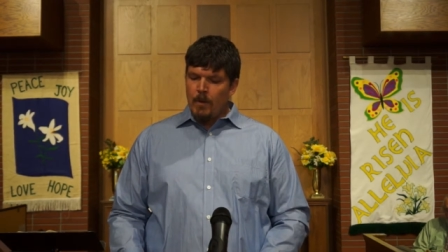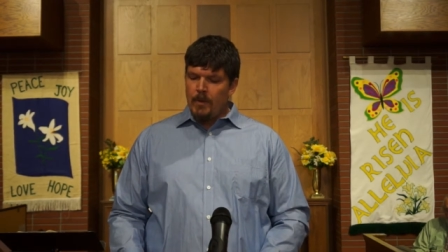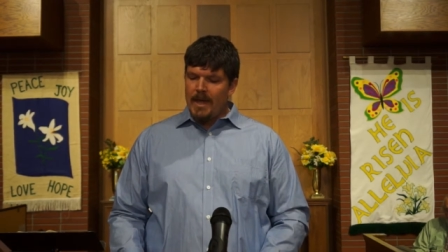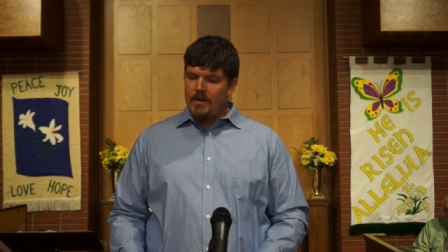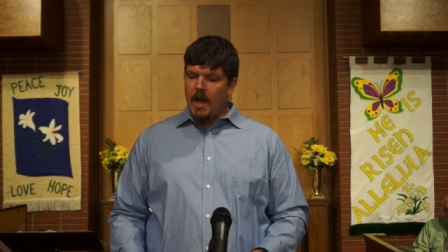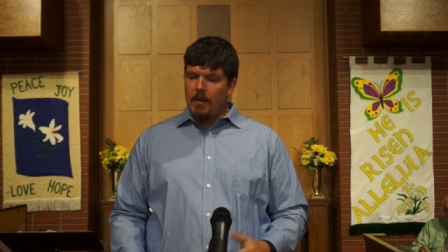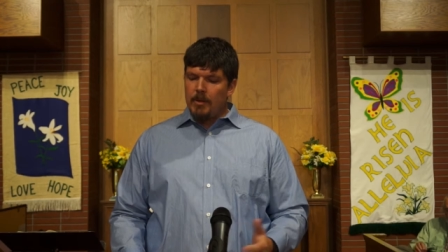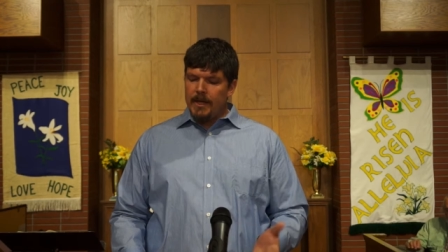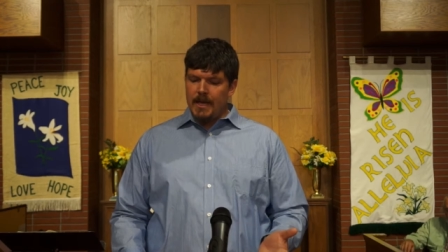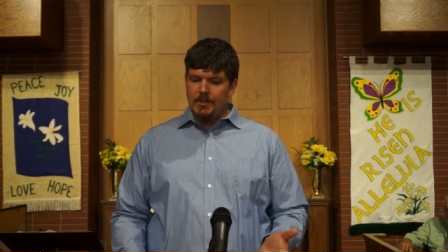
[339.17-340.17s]
We have an
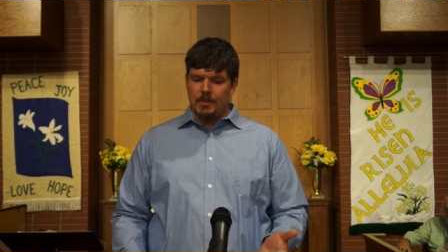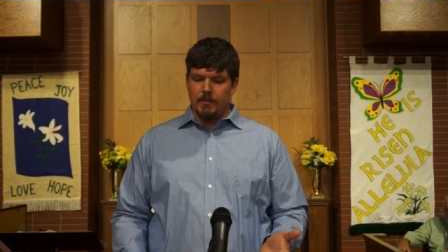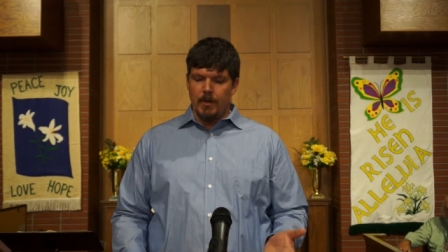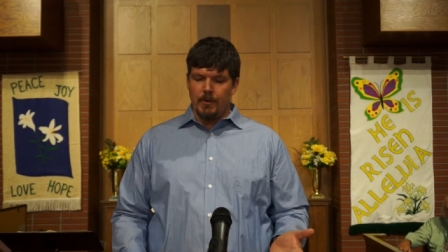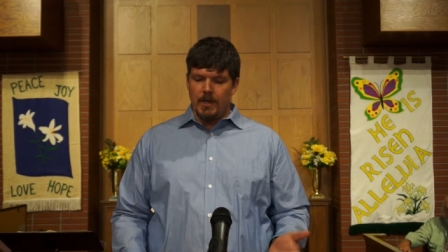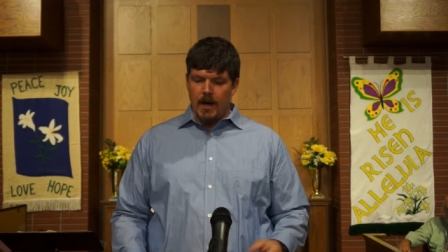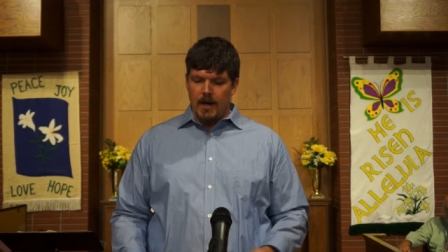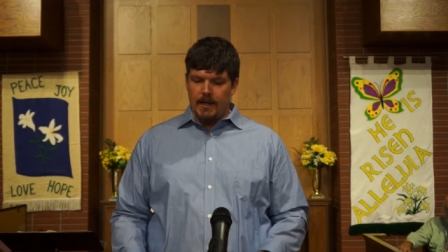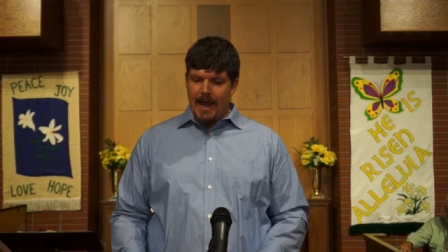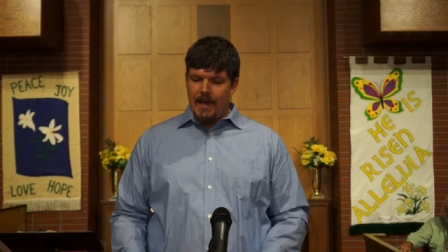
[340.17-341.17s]
obligation to both
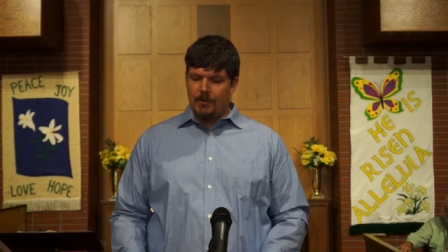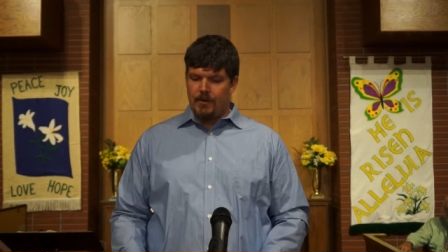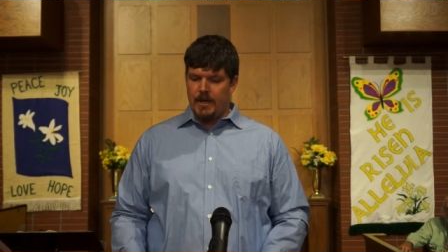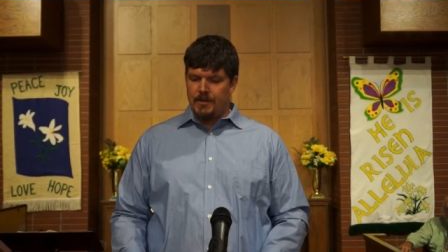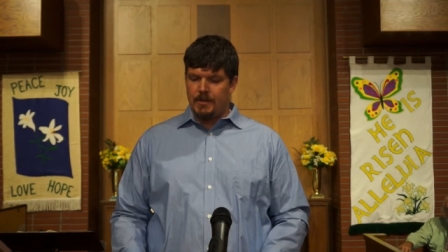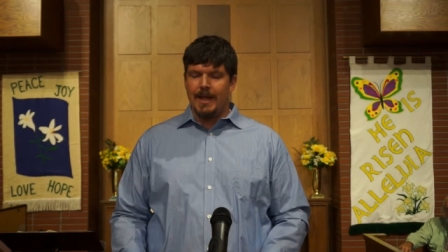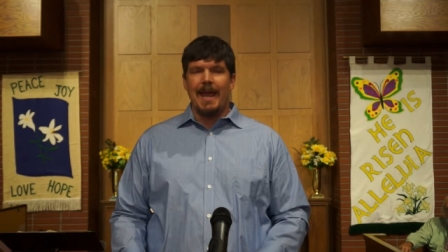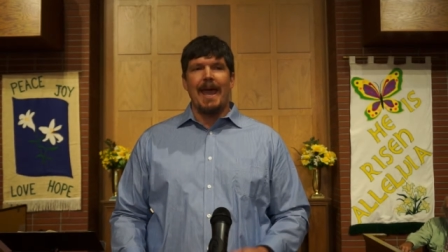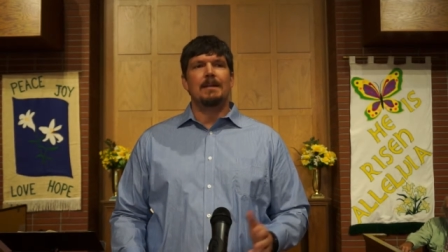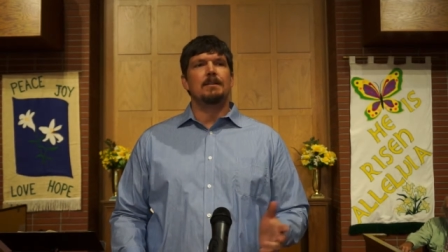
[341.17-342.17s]
God and creation,
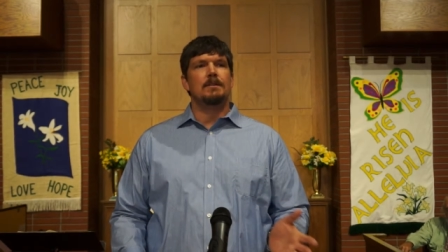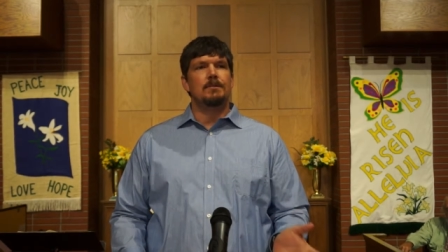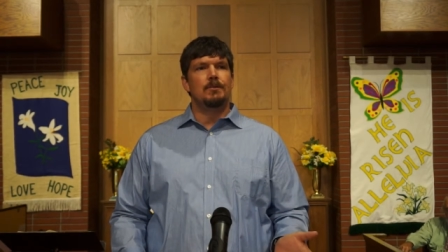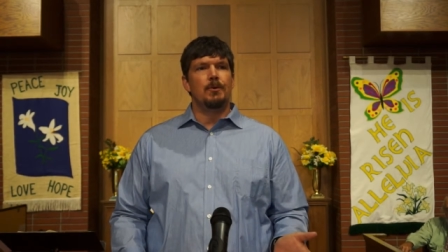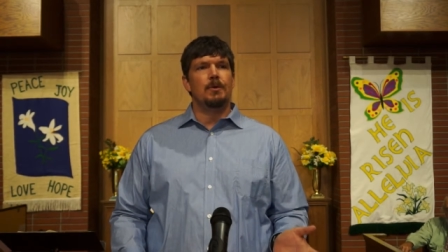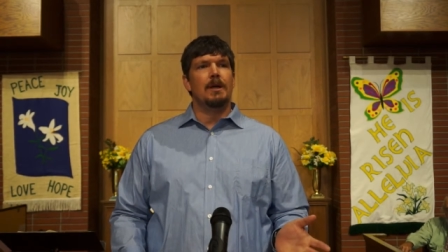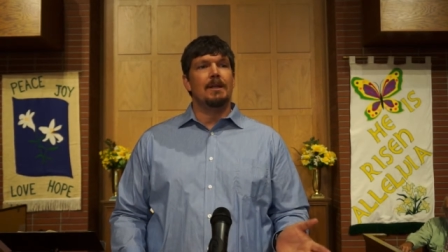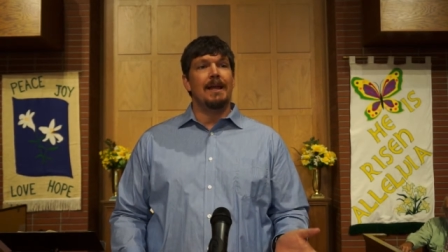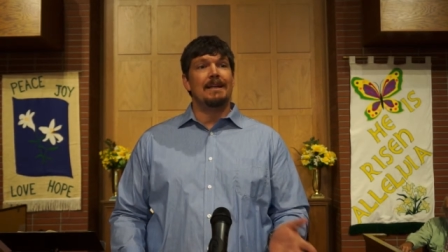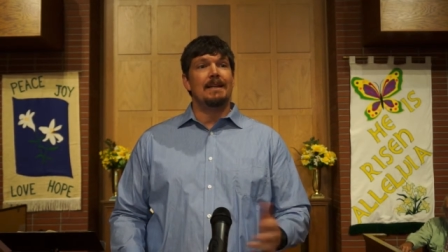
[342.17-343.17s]
and to
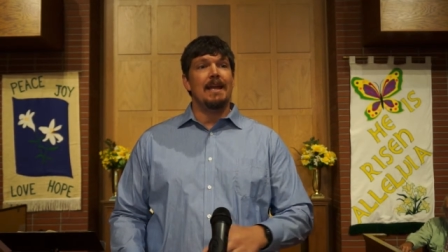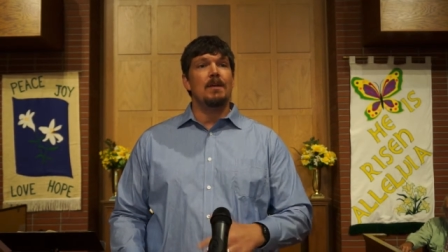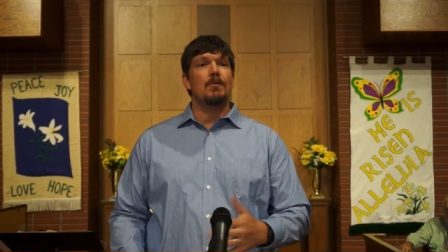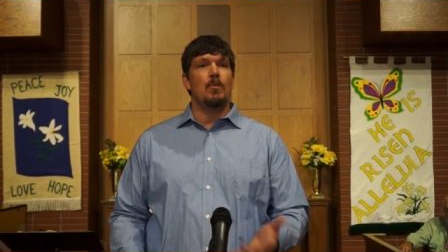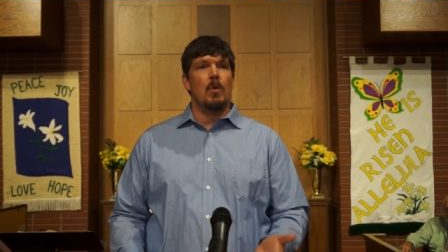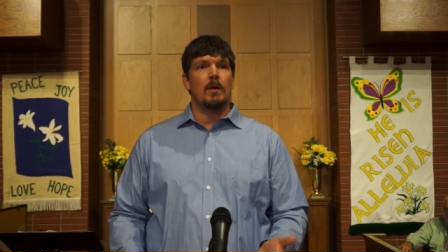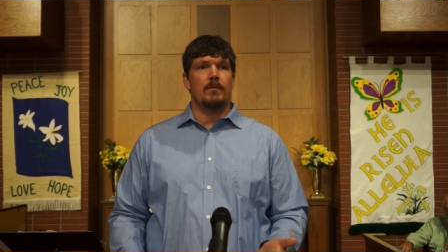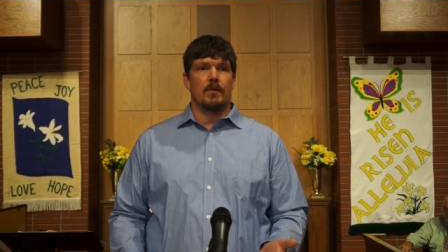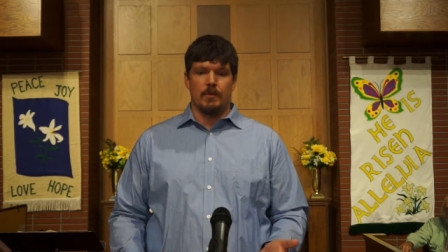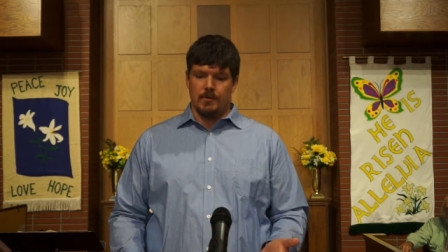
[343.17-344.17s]
neglect either one
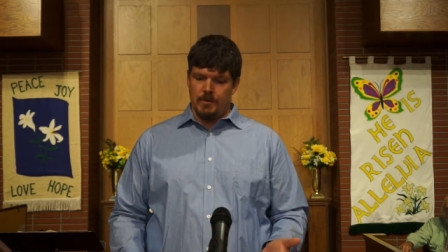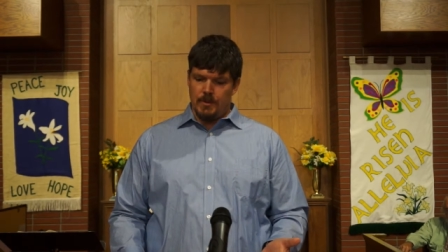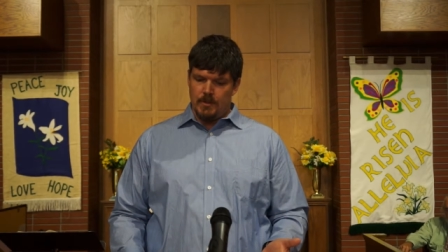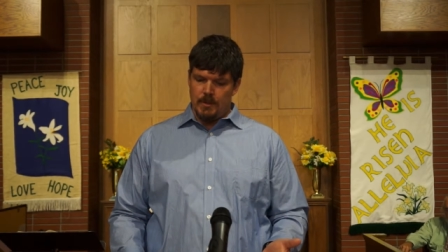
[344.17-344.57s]
of those